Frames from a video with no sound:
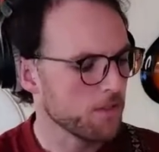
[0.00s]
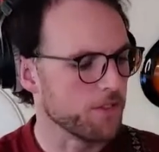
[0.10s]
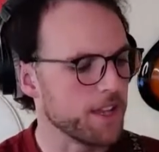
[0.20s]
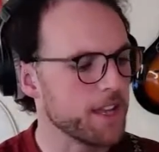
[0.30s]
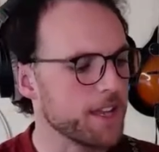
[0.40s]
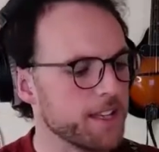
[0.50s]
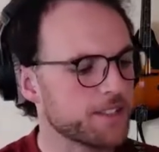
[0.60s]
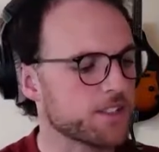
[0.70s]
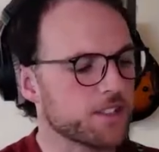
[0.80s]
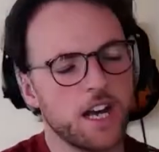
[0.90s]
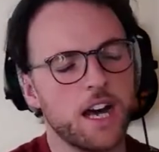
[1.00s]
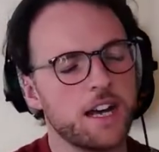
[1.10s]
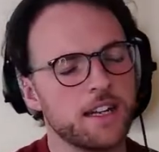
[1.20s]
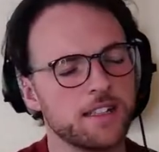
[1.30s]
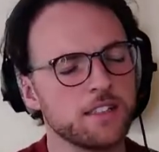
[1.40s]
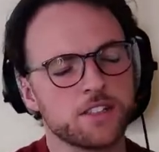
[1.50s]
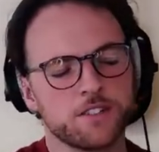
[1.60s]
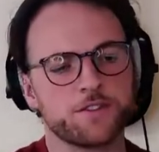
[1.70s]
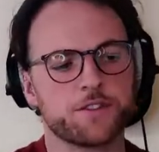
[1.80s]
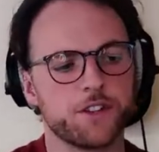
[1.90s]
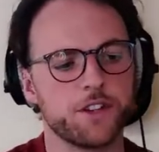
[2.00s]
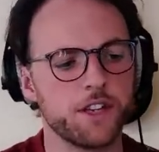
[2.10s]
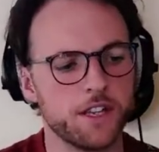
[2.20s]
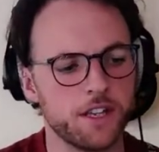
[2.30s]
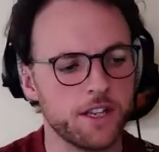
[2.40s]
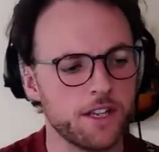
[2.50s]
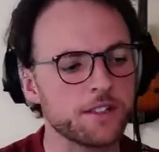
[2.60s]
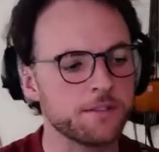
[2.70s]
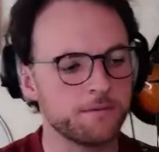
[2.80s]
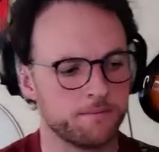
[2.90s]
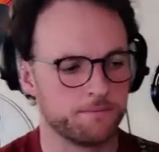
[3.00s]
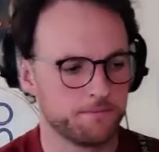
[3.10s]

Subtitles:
these songs of freedom?